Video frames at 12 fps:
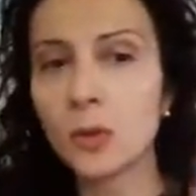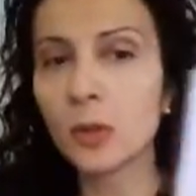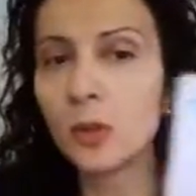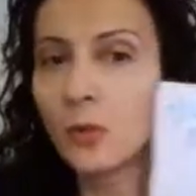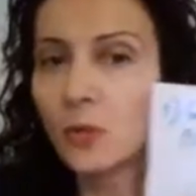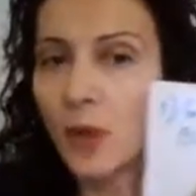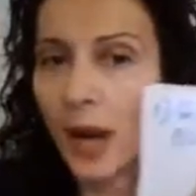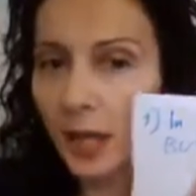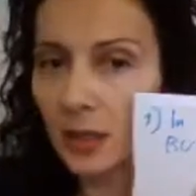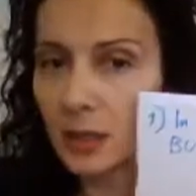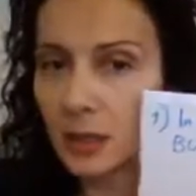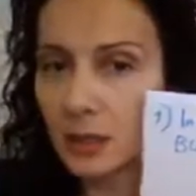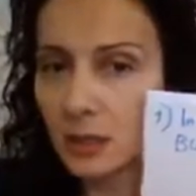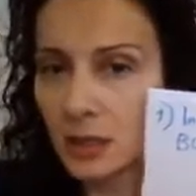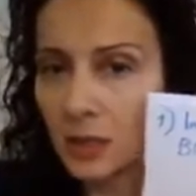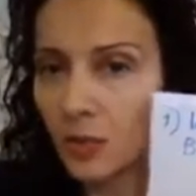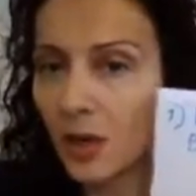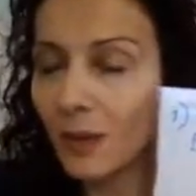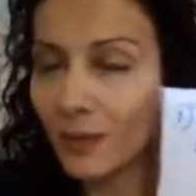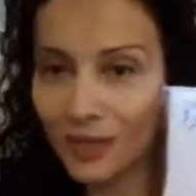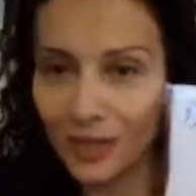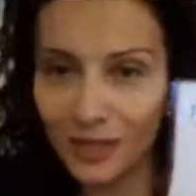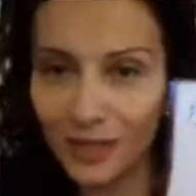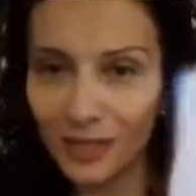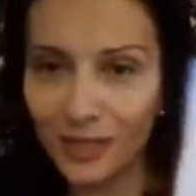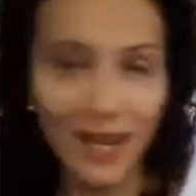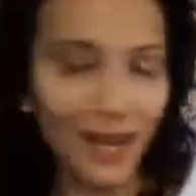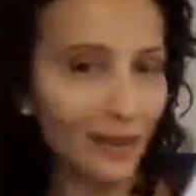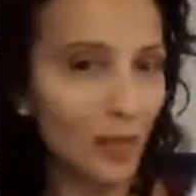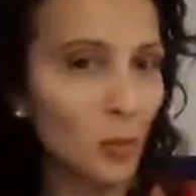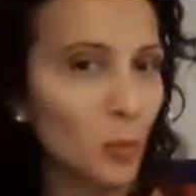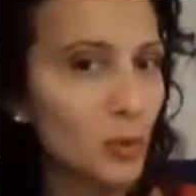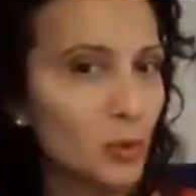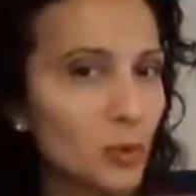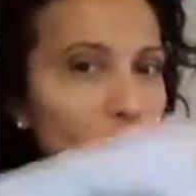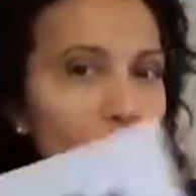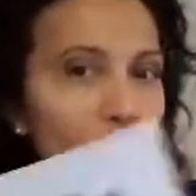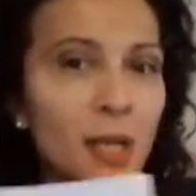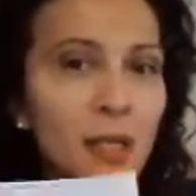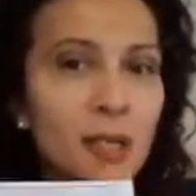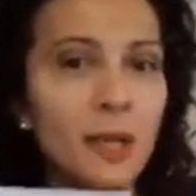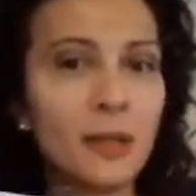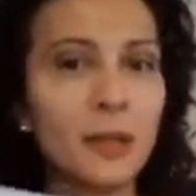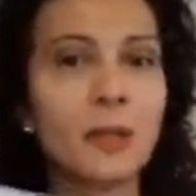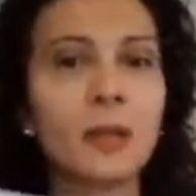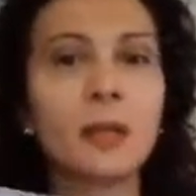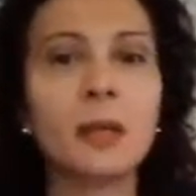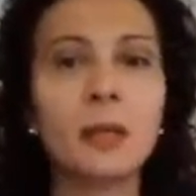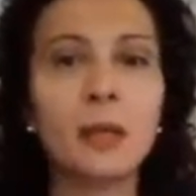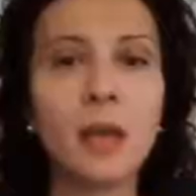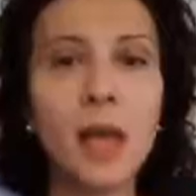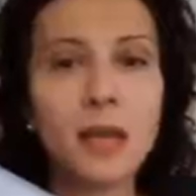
the correct descriptions and then we'll do another uh,